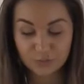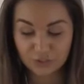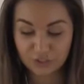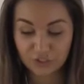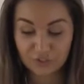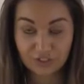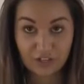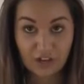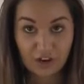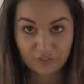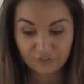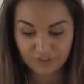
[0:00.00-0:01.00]
which is a cute little
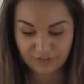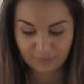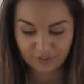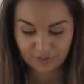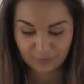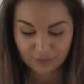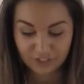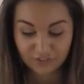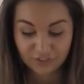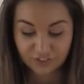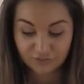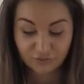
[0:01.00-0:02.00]
heart framelit, which
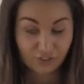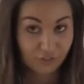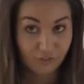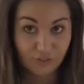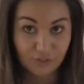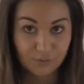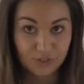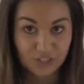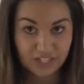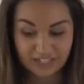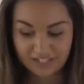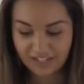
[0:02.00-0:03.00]
I've just run through the
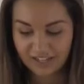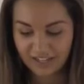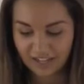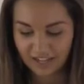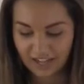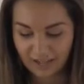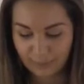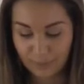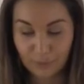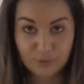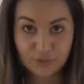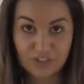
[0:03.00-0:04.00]
machine and
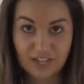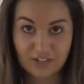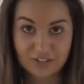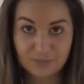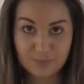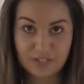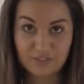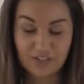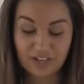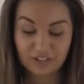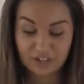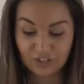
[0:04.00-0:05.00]
popped on there using
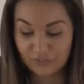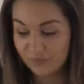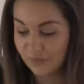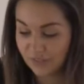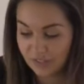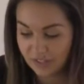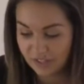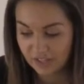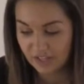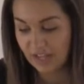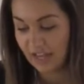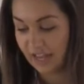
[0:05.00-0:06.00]
PVA glue.
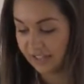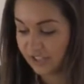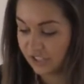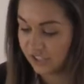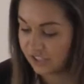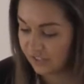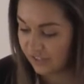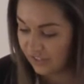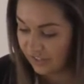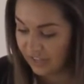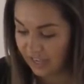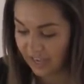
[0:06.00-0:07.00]
And just
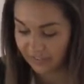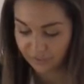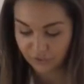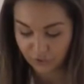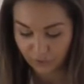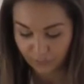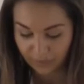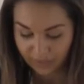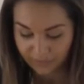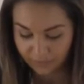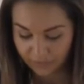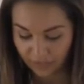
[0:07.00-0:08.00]
to add the top
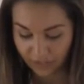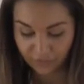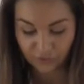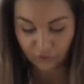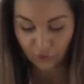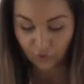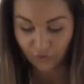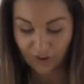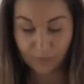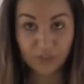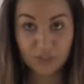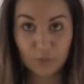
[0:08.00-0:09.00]
bit, I've just gone
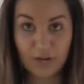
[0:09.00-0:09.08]
around with the